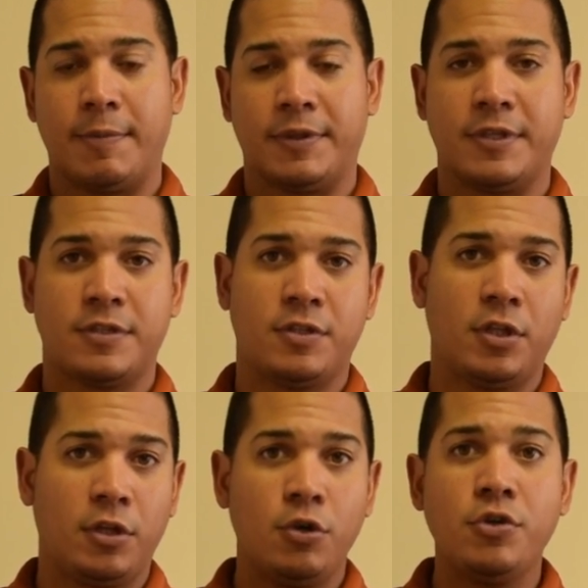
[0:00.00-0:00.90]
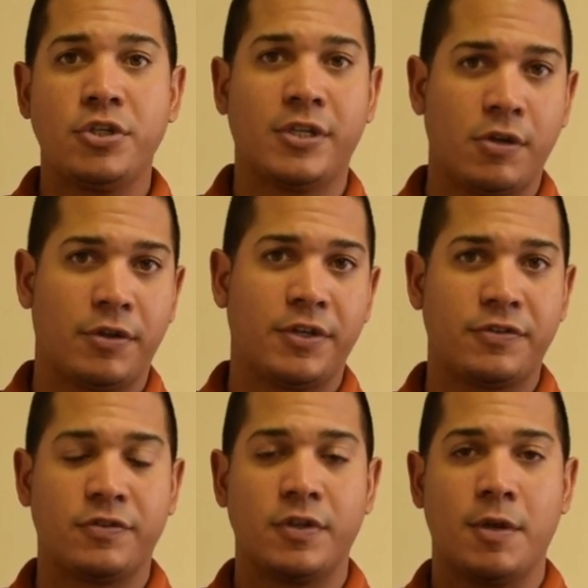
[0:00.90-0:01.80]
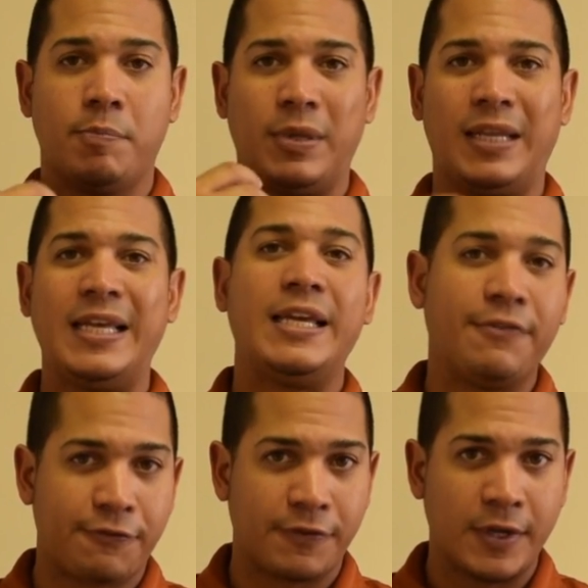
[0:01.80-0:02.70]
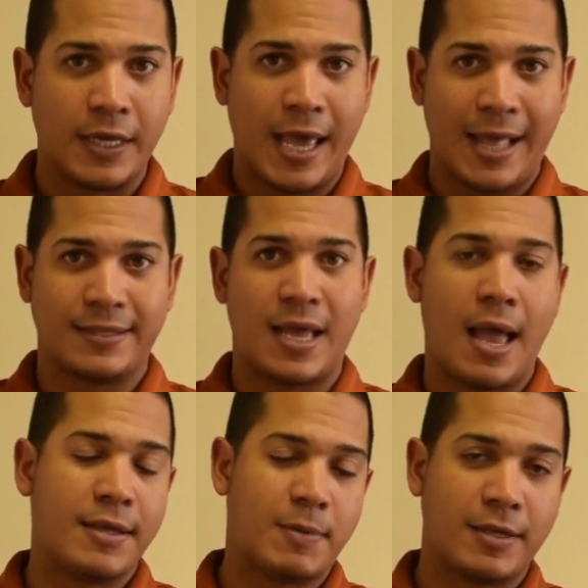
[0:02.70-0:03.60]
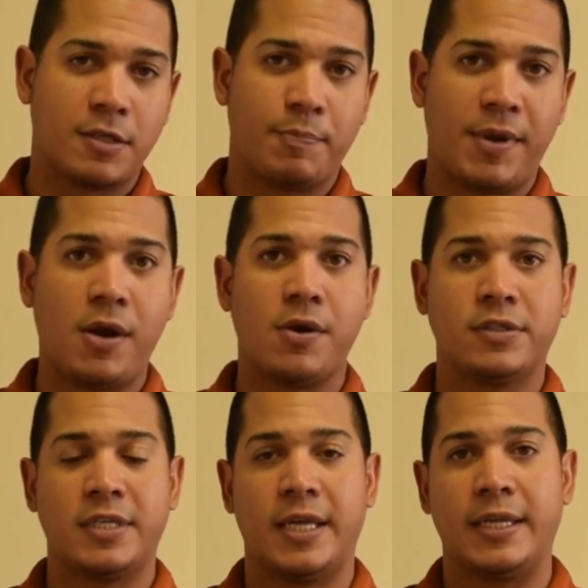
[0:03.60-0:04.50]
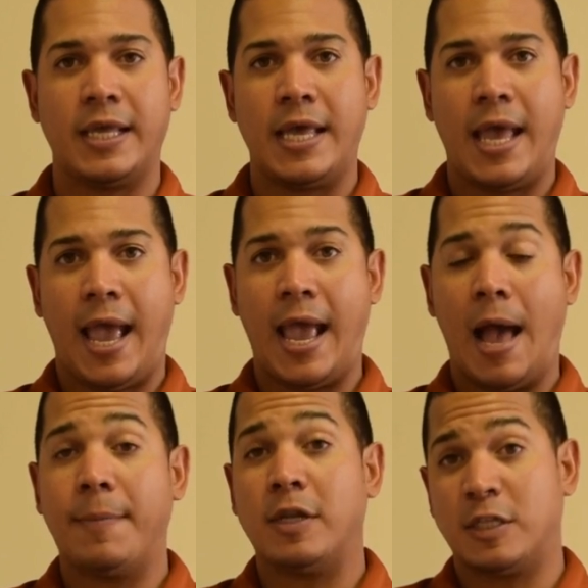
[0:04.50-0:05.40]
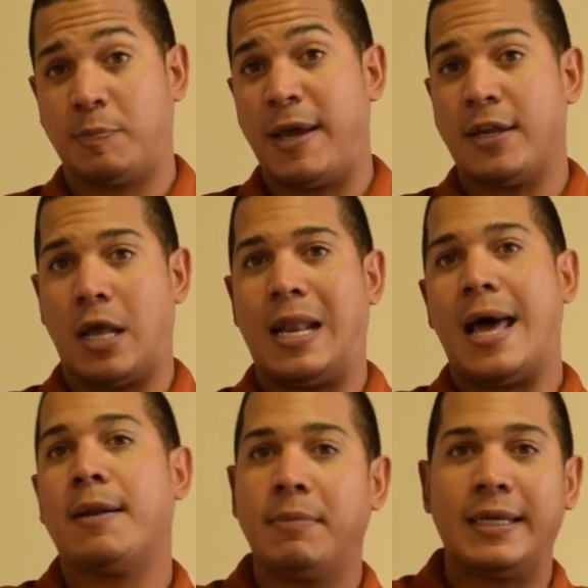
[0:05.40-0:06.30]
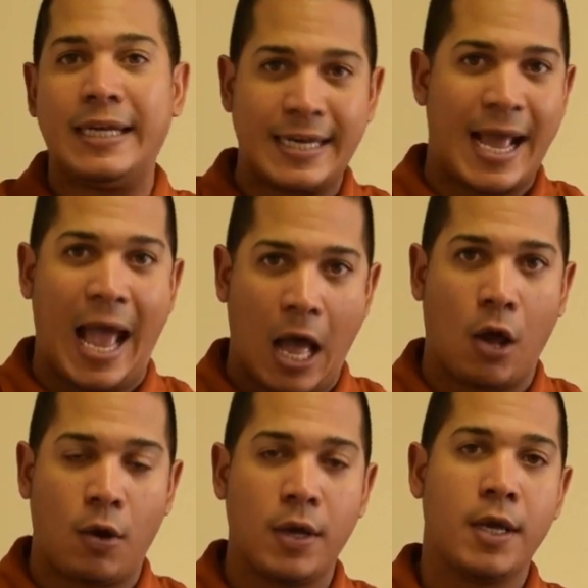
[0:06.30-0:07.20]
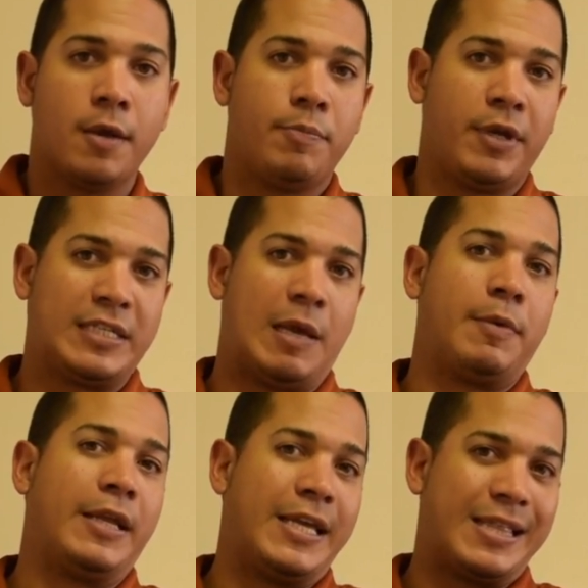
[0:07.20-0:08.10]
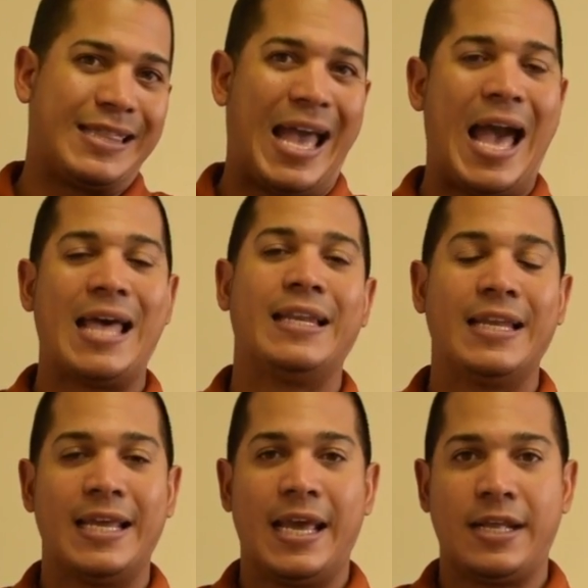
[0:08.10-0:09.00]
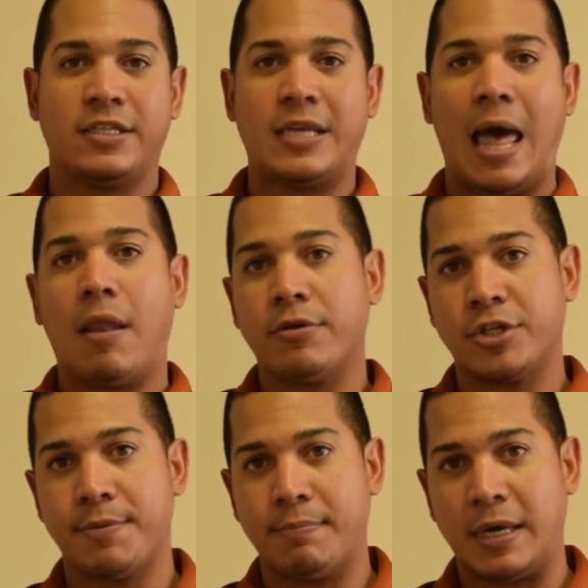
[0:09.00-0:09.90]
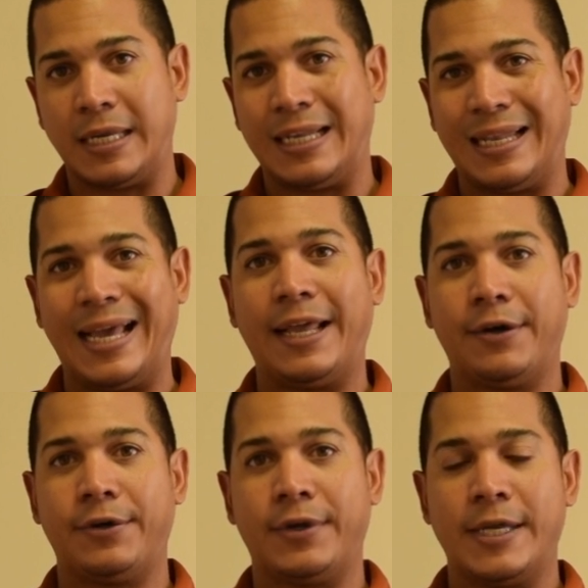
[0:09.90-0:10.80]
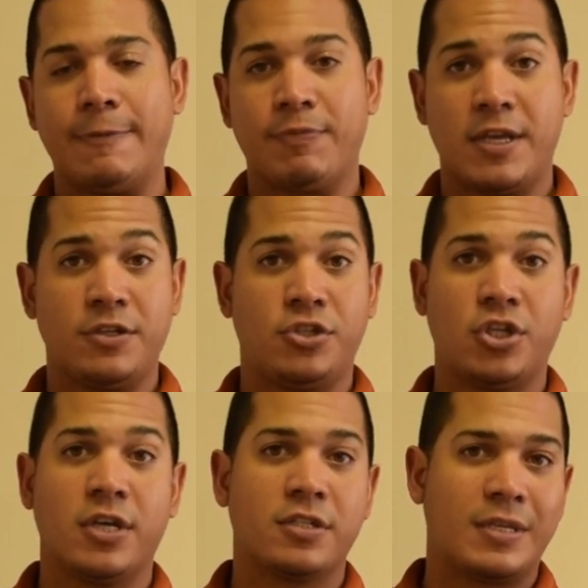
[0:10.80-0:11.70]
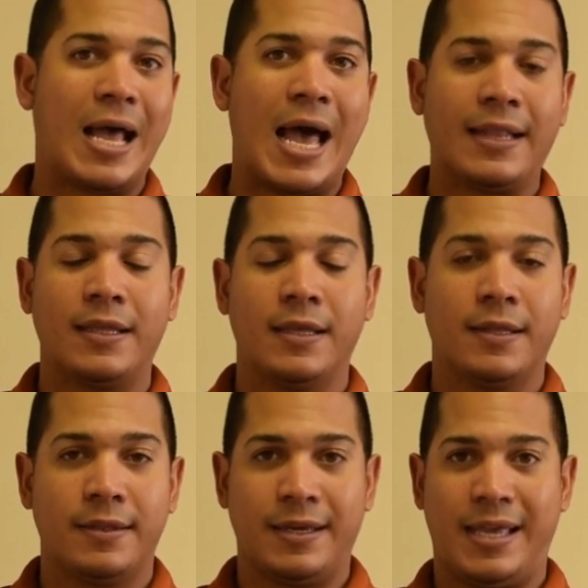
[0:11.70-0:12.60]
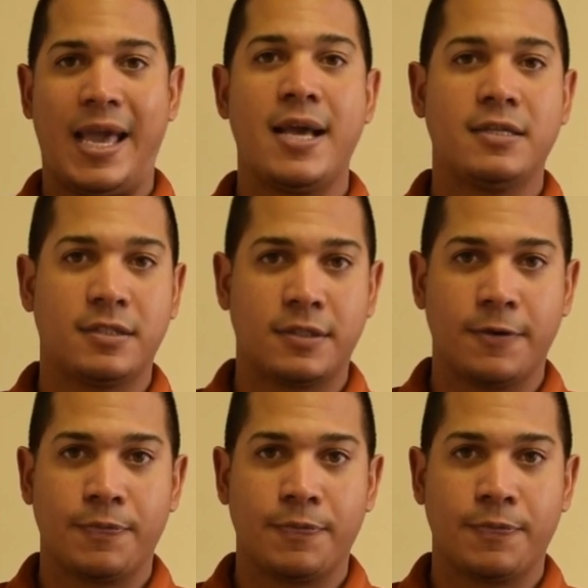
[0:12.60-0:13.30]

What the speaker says: But this delusion or this belief at times by some parents that, hey, I'm going to spend a lot of money now because I'm going to get that in scholarship money later, is just not the case